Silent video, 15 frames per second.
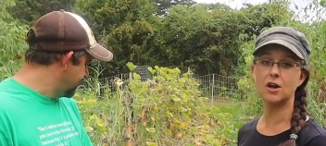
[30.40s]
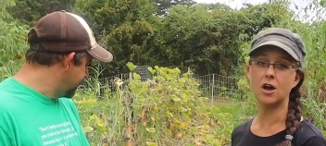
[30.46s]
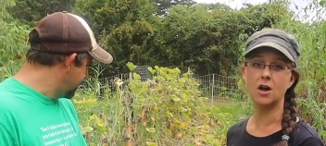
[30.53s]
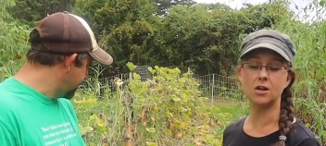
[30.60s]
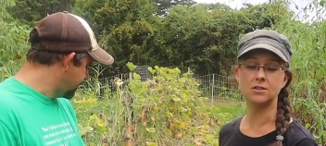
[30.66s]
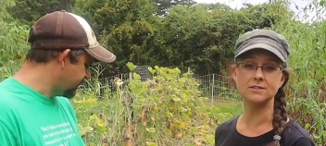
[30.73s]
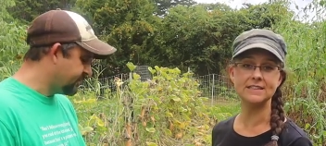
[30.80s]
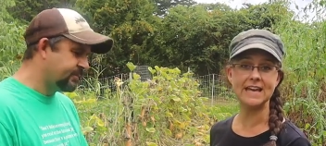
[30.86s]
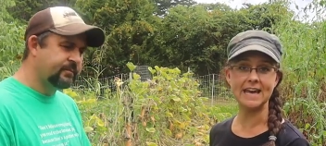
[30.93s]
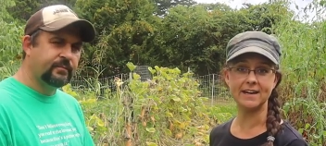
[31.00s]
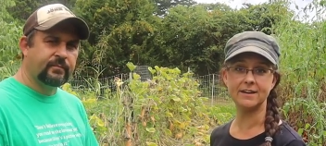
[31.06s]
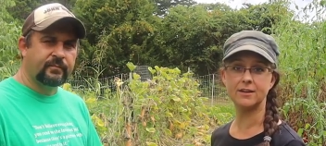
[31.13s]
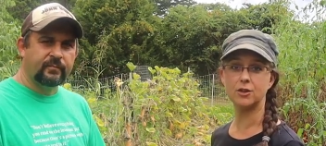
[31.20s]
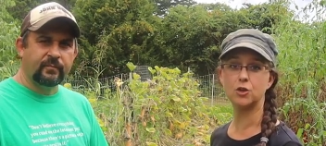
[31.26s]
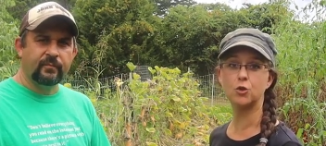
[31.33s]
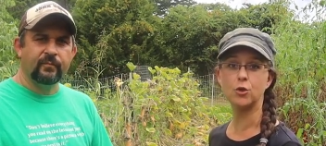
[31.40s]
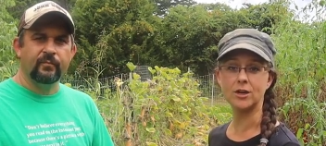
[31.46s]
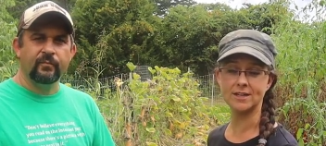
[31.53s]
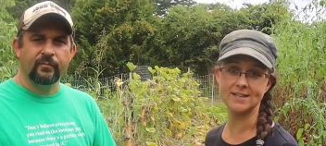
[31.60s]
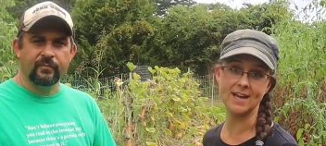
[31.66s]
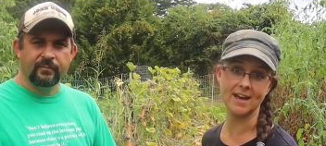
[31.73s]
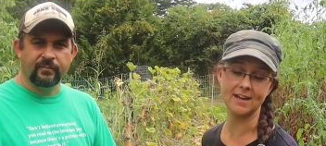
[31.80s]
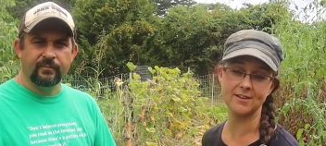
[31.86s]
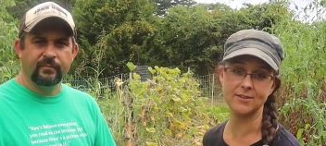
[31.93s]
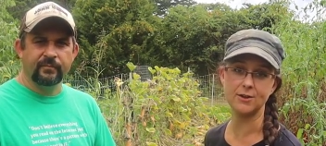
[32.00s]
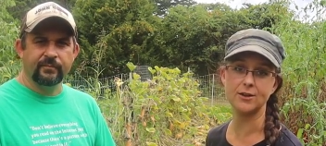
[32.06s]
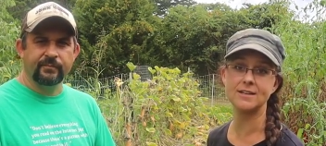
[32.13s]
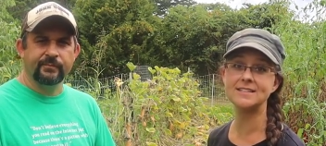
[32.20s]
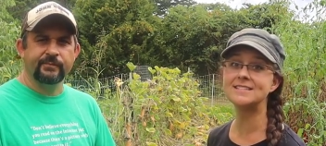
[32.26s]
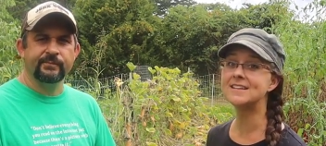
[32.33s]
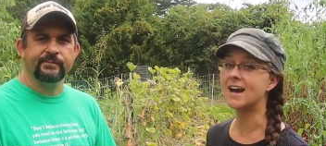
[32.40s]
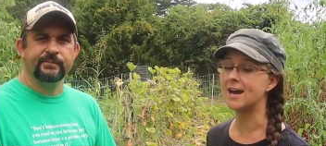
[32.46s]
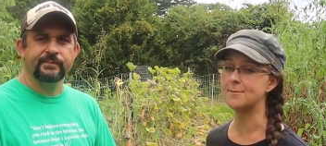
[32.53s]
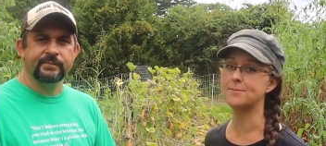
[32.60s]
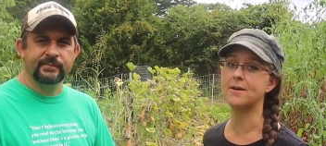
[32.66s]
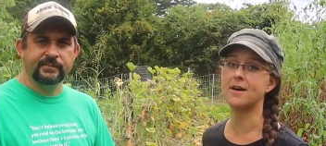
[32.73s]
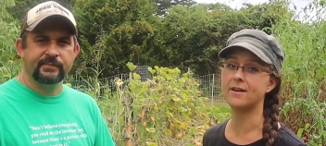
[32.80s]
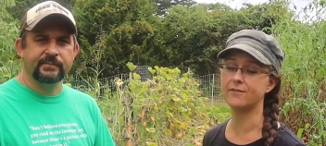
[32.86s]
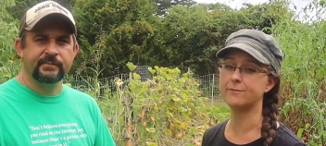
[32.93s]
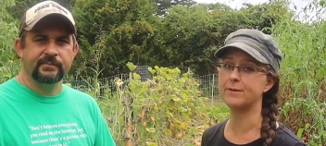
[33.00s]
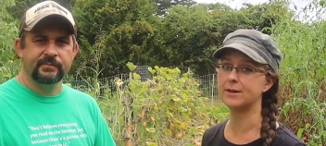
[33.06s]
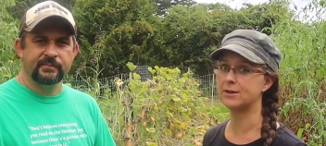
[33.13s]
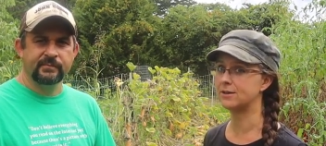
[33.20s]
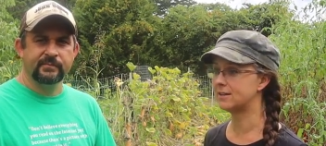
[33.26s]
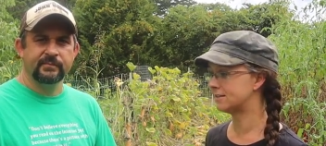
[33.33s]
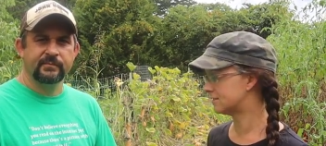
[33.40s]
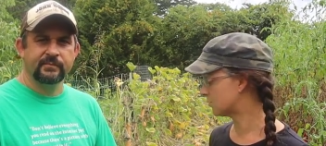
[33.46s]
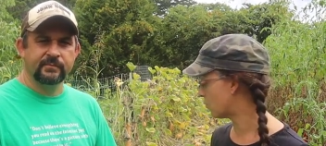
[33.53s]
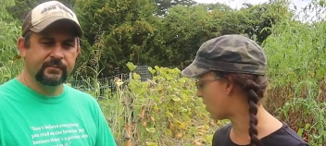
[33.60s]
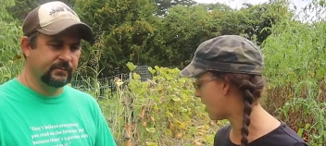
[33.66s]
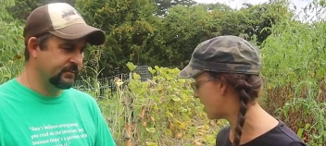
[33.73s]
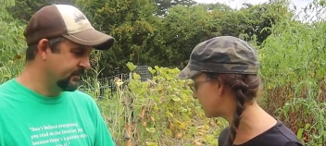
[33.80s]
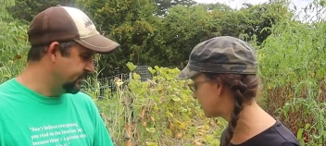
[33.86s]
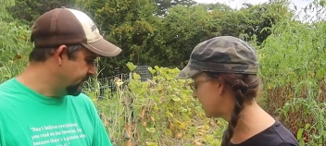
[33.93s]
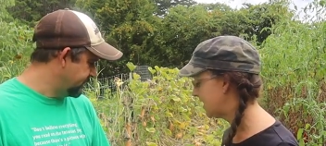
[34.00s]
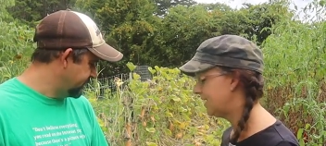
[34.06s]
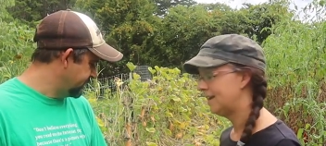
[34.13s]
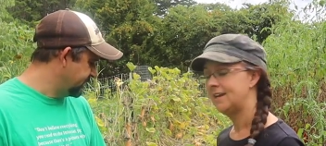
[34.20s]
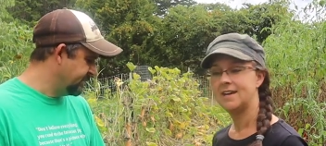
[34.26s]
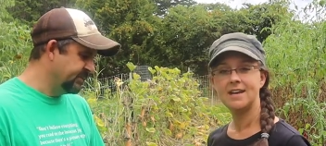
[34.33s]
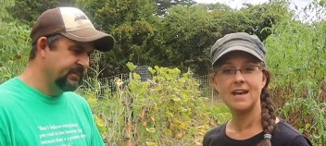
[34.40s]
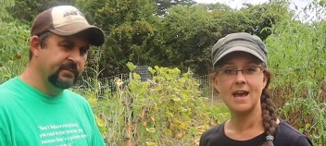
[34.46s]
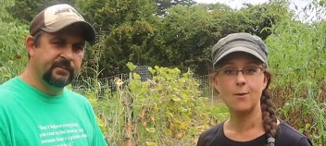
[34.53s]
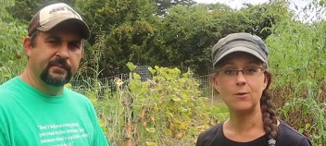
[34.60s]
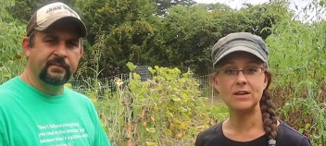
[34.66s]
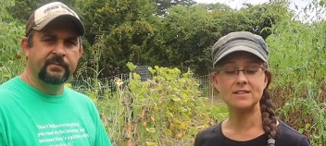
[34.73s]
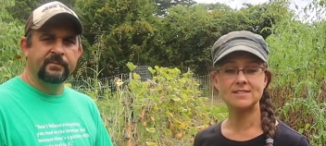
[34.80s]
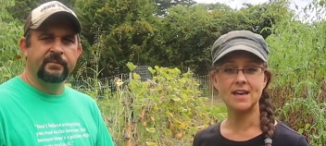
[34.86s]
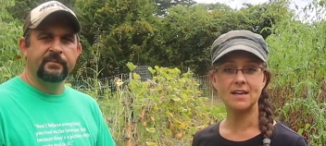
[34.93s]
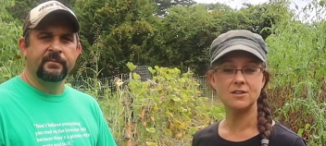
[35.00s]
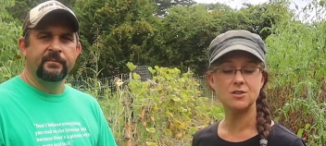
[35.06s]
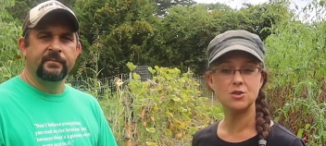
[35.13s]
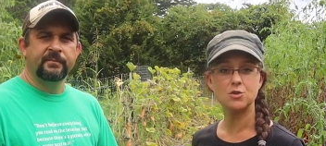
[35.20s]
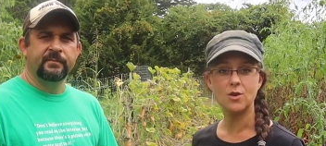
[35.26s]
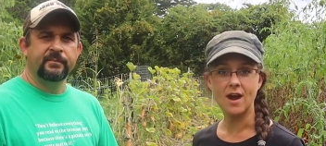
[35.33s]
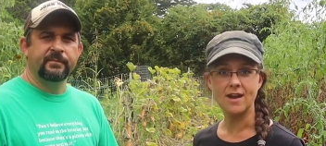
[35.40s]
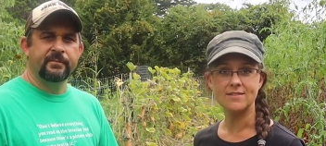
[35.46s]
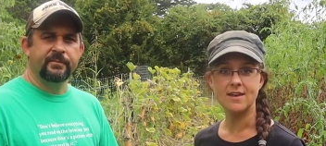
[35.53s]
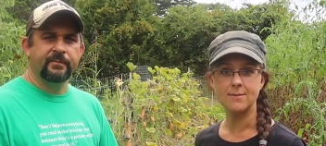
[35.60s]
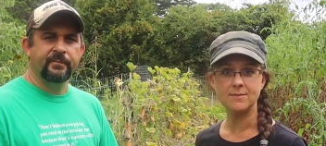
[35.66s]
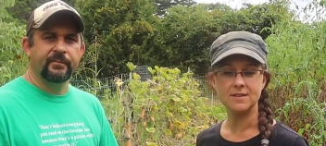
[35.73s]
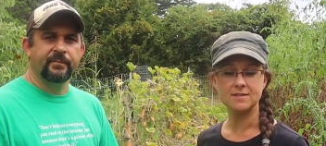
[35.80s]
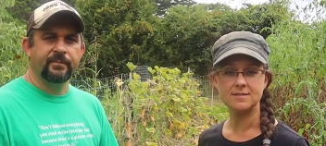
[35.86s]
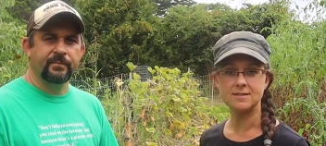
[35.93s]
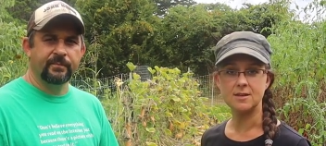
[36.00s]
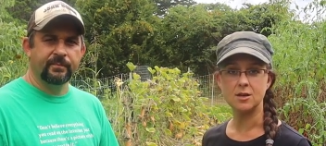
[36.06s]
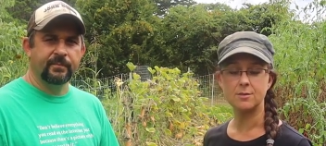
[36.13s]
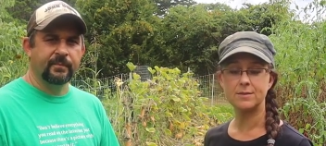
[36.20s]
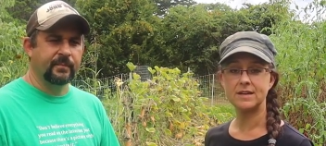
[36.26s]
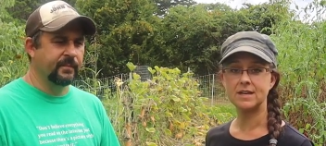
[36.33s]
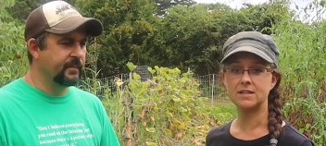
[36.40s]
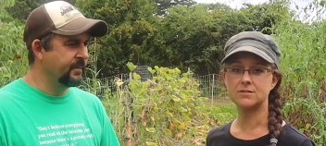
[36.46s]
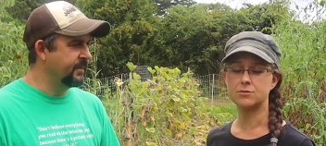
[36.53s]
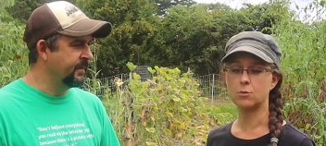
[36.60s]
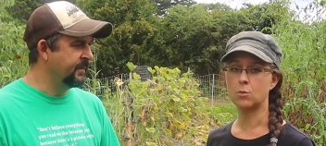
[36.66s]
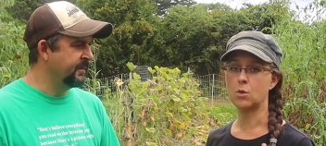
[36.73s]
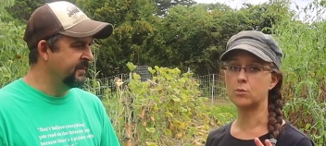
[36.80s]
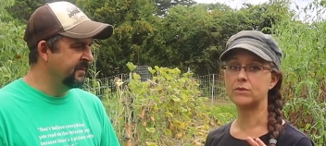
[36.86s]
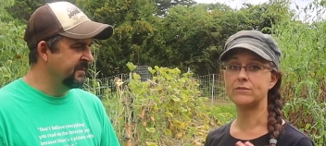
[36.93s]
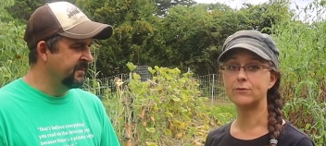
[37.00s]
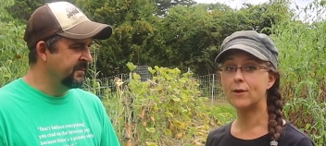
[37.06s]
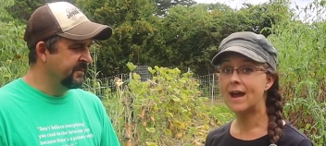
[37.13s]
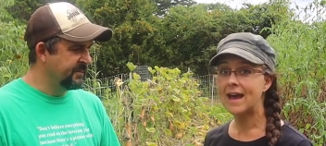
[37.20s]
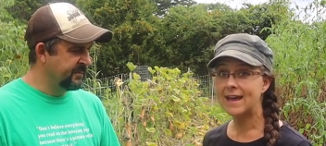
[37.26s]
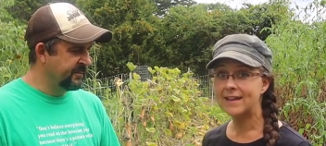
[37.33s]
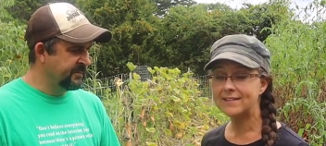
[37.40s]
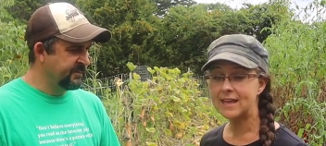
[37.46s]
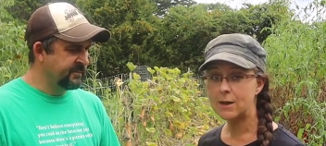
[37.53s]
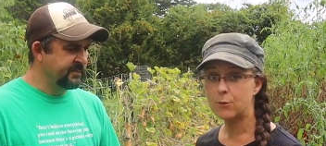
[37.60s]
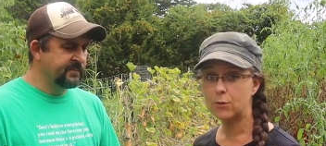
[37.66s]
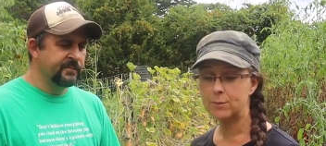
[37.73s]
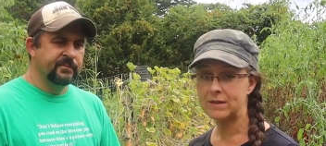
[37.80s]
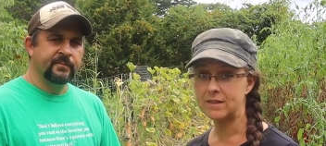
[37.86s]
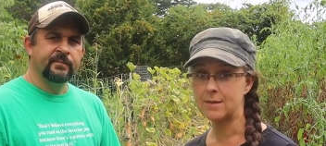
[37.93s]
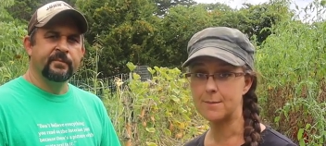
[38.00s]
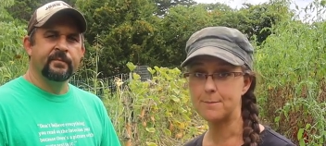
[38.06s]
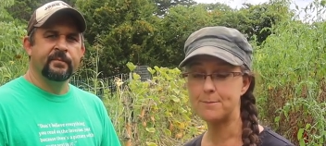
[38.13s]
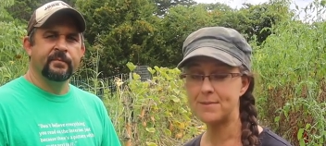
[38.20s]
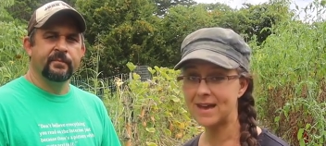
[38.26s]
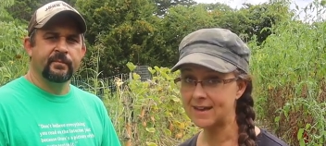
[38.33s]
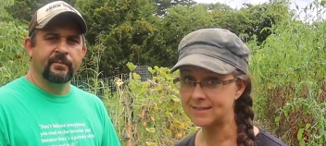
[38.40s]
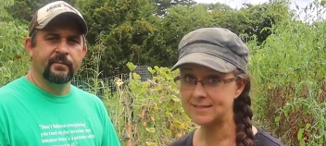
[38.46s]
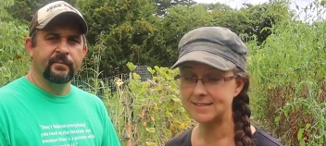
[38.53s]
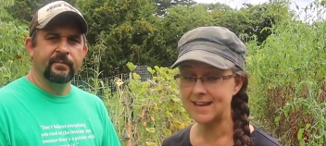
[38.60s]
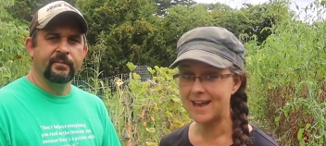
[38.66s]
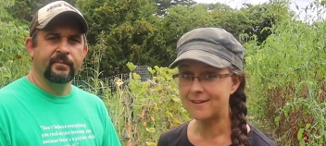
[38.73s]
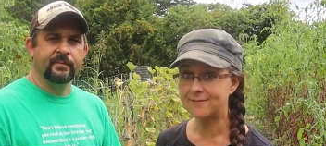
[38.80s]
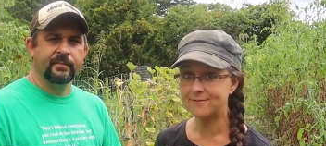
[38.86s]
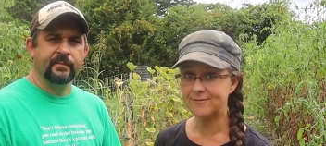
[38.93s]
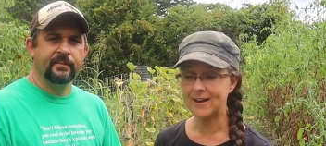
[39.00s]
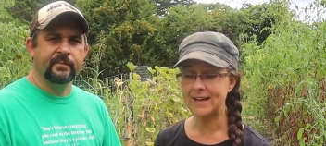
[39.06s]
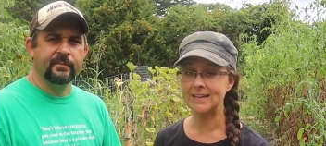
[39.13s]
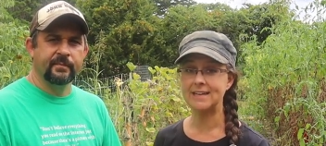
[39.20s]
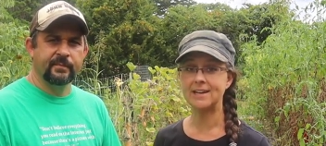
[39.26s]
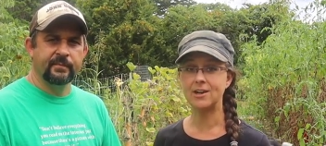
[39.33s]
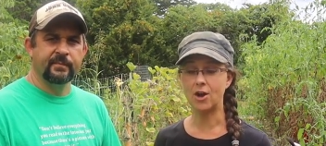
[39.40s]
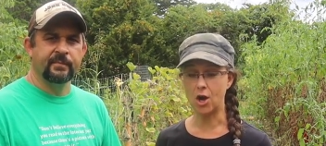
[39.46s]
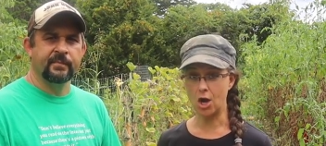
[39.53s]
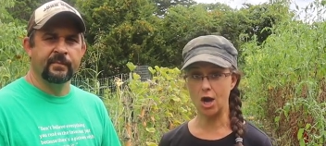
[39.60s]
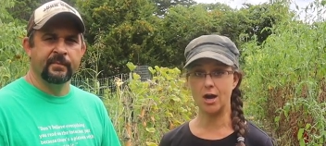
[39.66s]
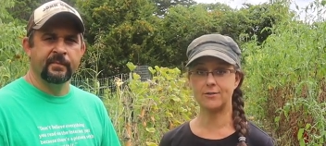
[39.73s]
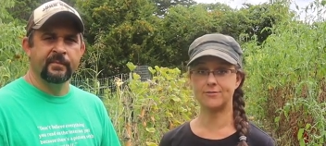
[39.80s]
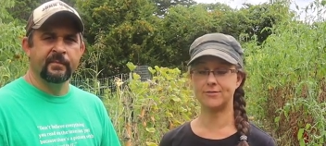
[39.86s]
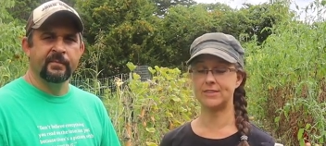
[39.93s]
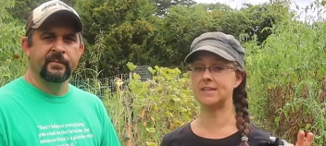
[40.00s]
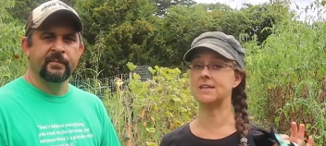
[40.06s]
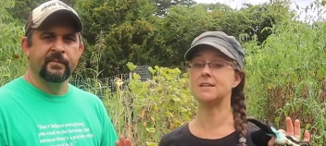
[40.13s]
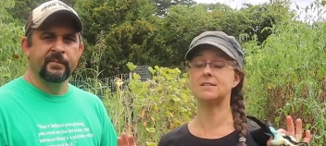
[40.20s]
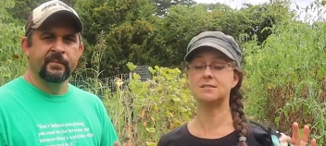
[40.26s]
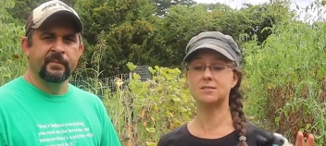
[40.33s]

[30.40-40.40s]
Speaker 1: called Canada Crookneck. They're a type of butternut squash. And we decided to try them this year because from what we've read, they will be the best at fighting off the